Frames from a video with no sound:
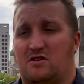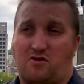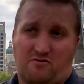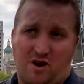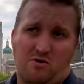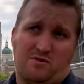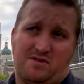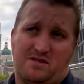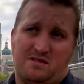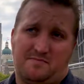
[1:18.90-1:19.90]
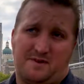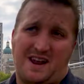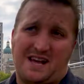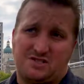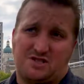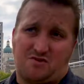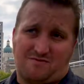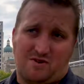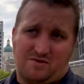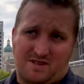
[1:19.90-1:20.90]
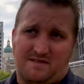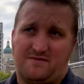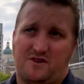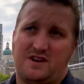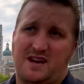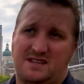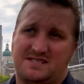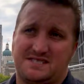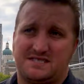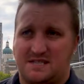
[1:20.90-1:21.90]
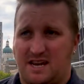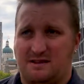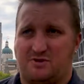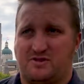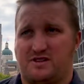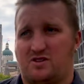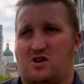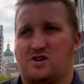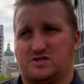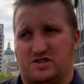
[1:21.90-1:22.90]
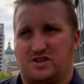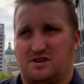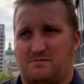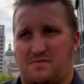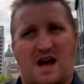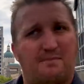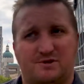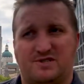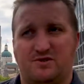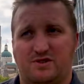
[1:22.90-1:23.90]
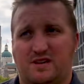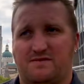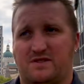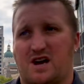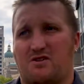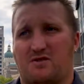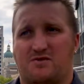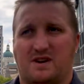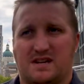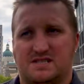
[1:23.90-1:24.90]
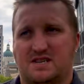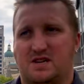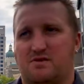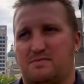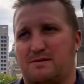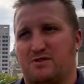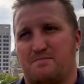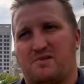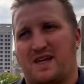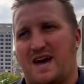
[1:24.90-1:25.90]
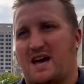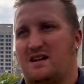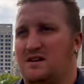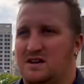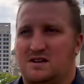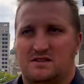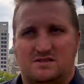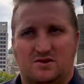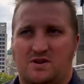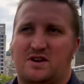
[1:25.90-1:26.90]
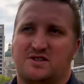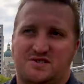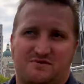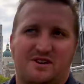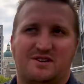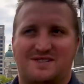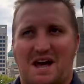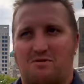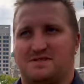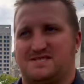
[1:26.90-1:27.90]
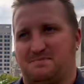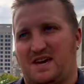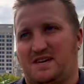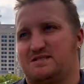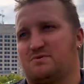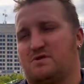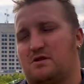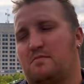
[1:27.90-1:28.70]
growth, but not just growth on the front end, sustainable and long-term opportunity for that growth to continue, and be able to plan two years, three years out in some cases with our